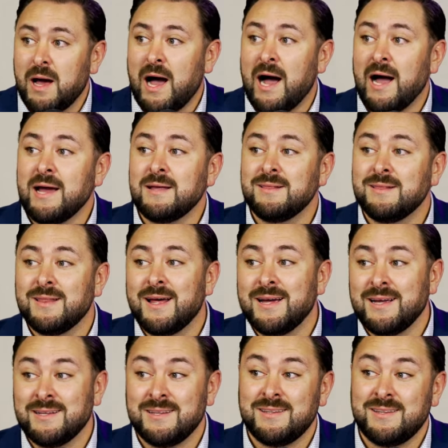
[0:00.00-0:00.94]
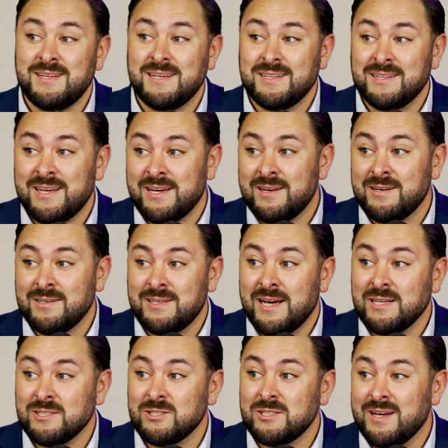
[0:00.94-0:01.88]
I liked the
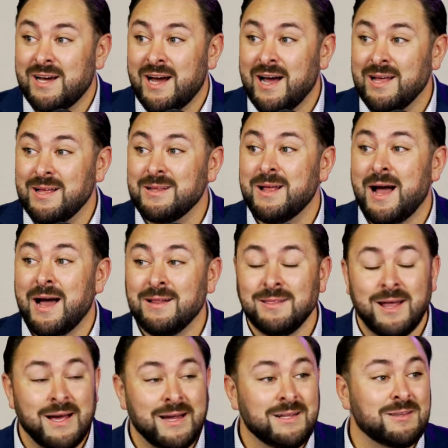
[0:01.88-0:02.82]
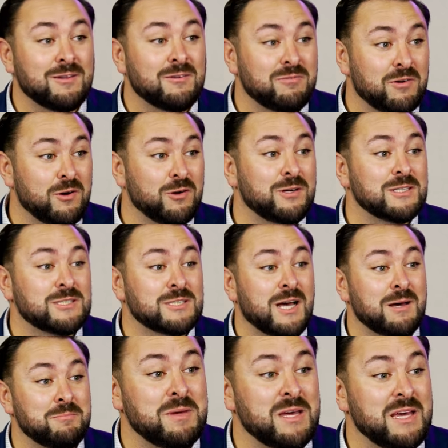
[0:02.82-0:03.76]
attention. I'm sure. I, I liked the focus
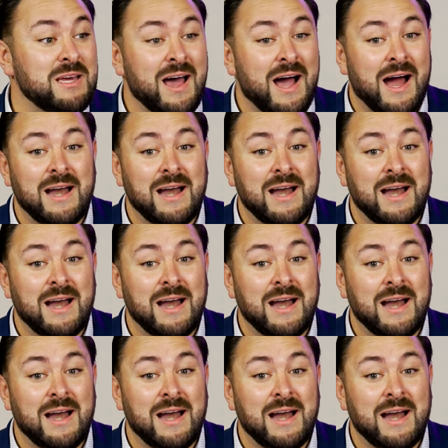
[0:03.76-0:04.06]
on me. Right.